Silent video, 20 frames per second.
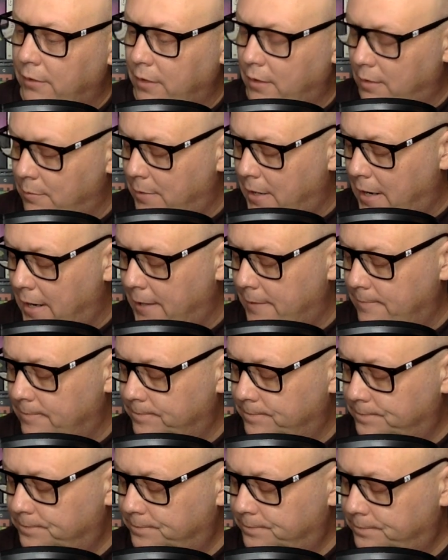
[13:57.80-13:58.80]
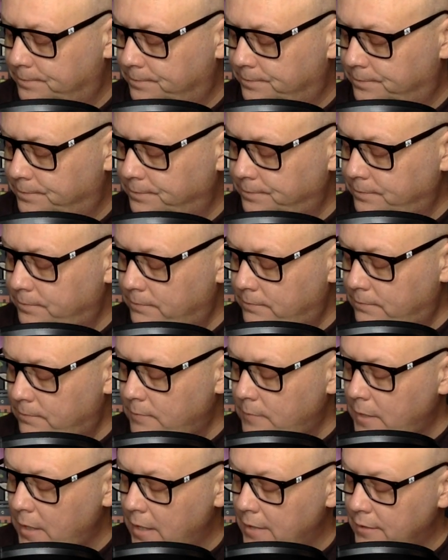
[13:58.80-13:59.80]
Lullaby.
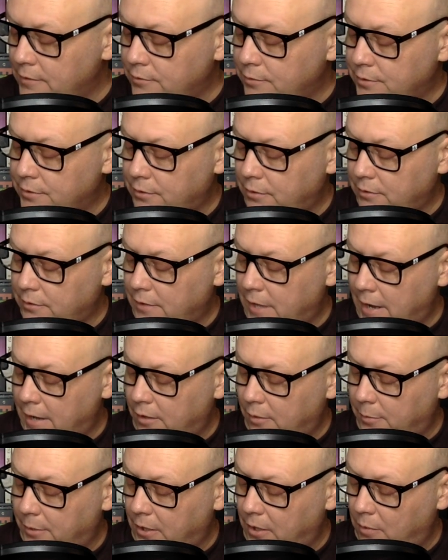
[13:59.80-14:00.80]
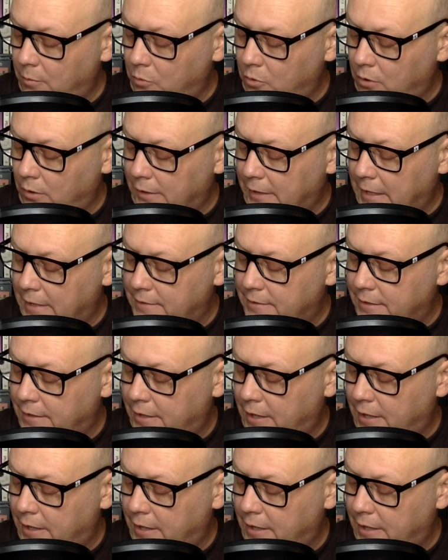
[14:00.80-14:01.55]
And this one stars Lionel Barrymore, Nancy